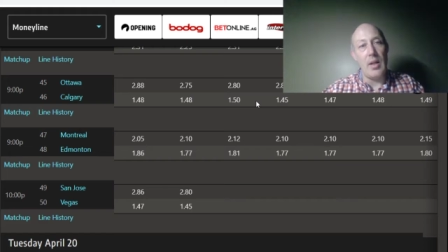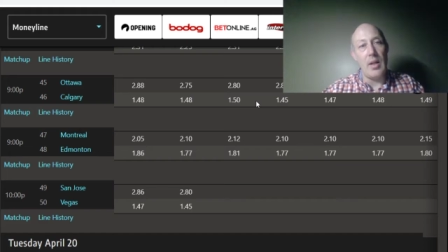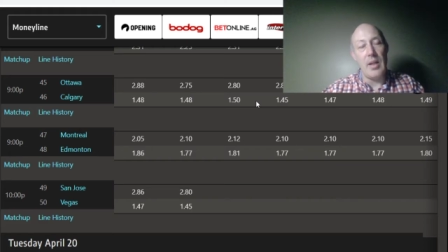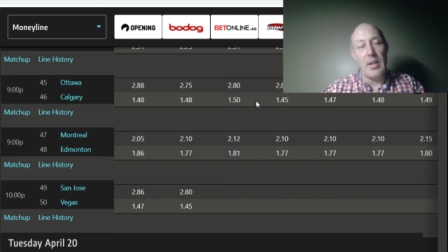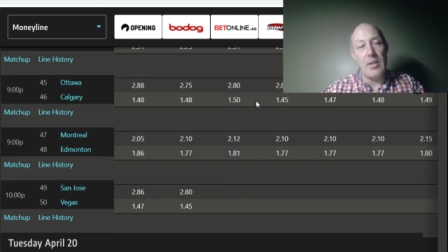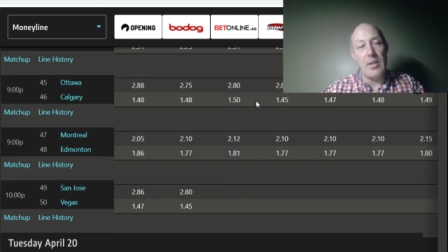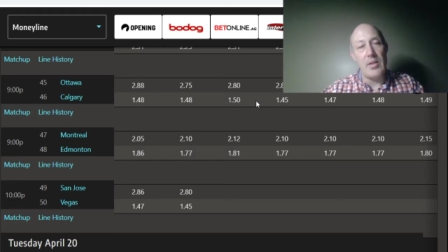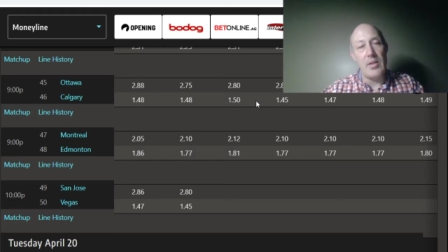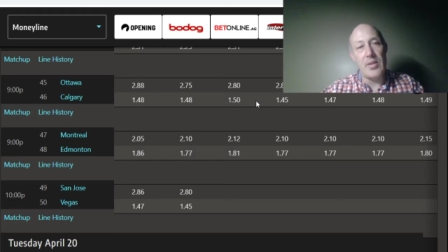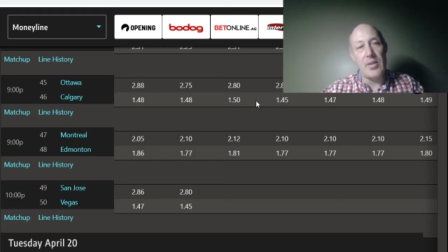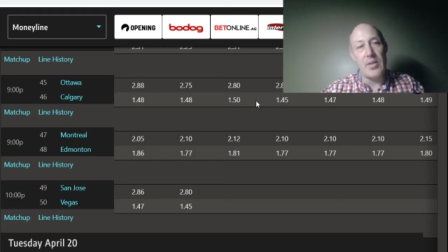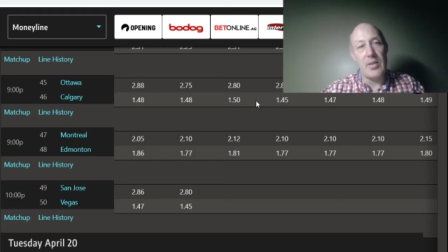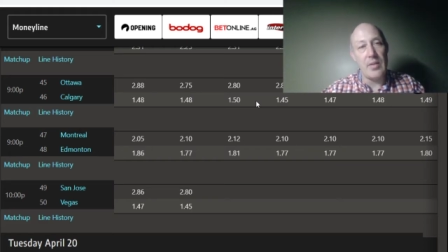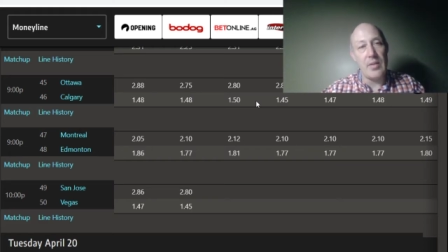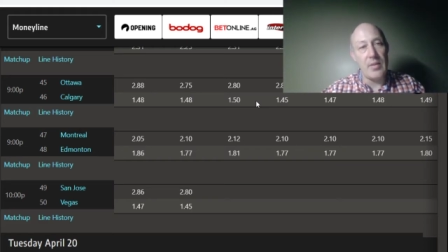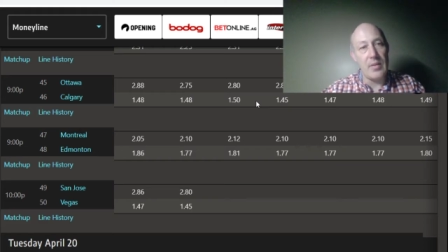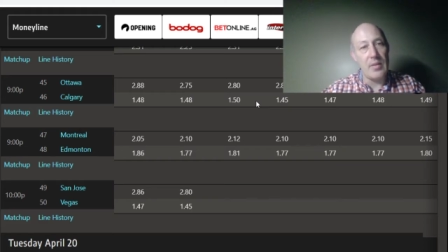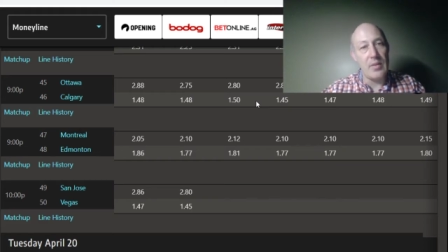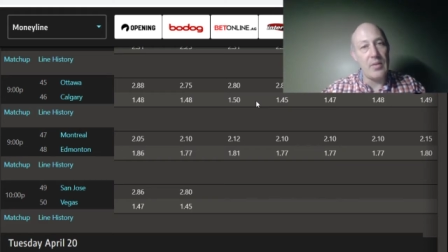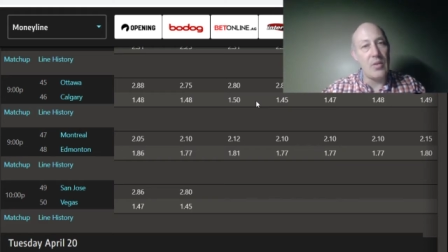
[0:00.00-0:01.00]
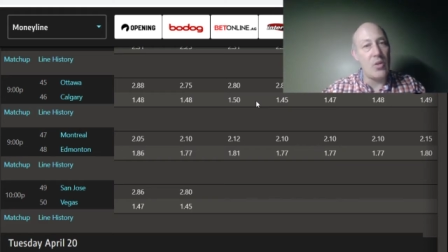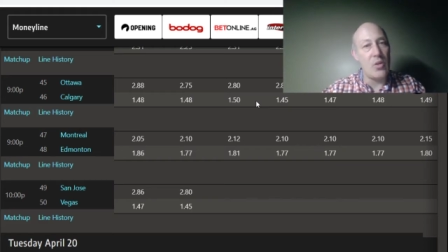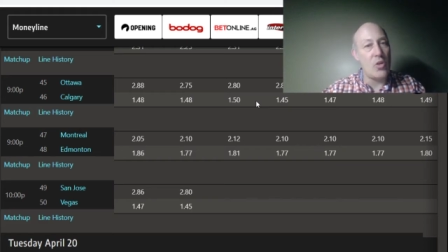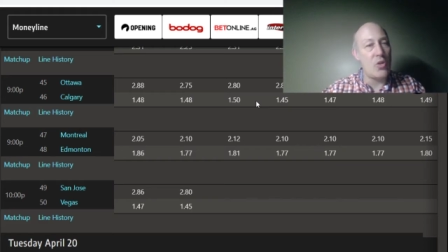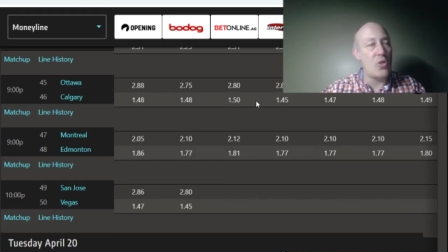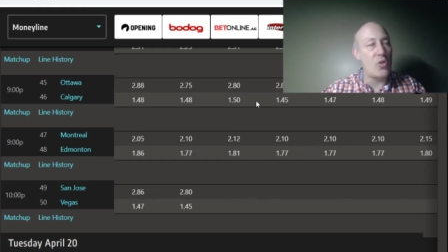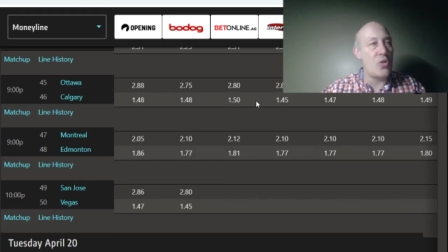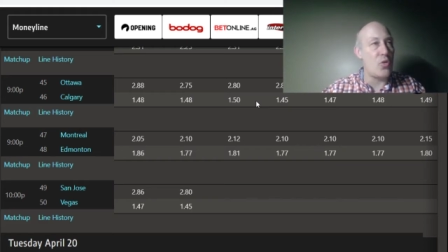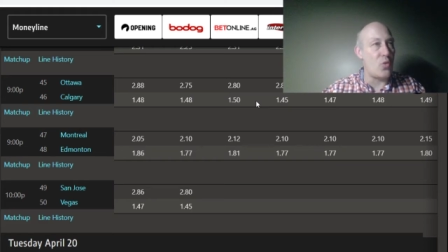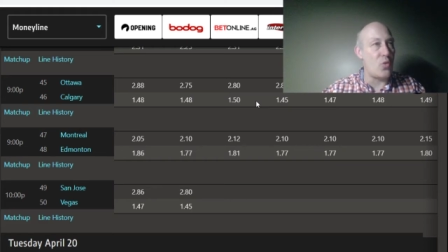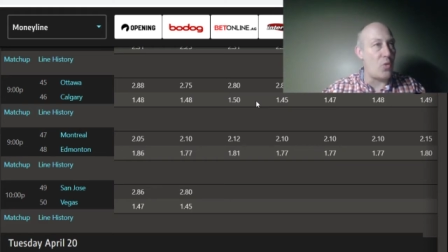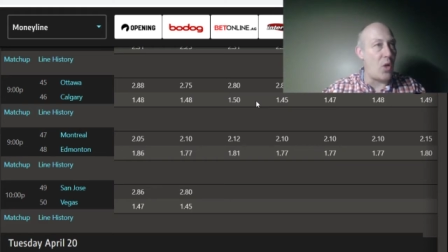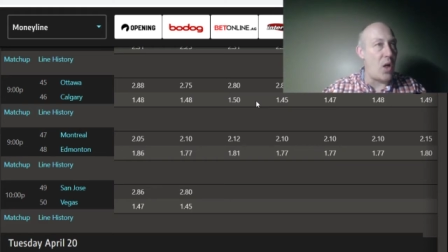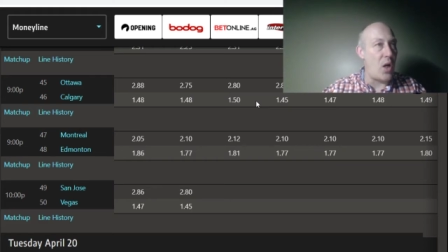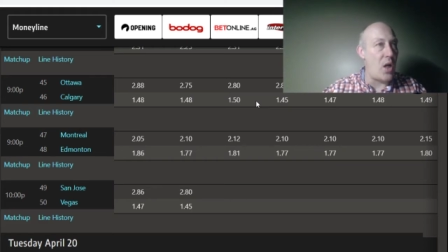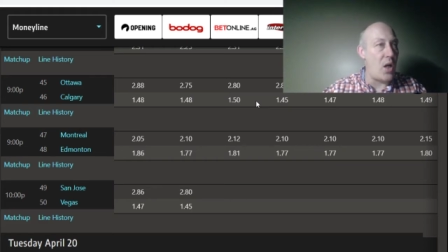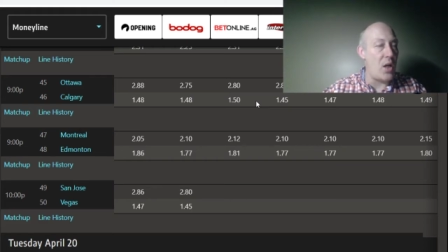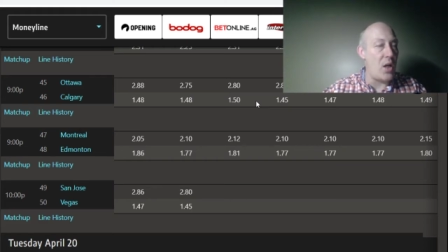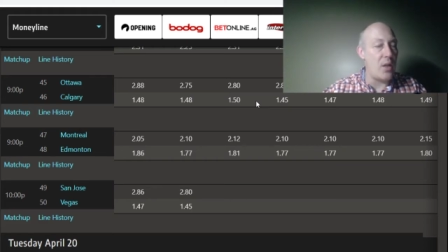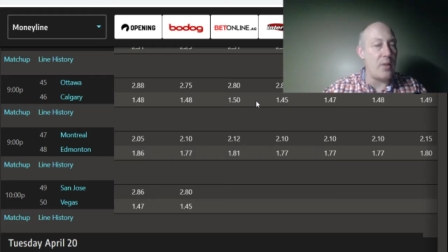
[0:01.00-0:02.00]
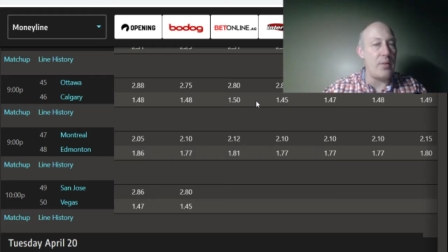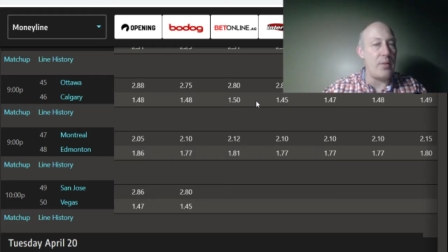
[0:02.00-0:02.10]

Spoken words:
is strong.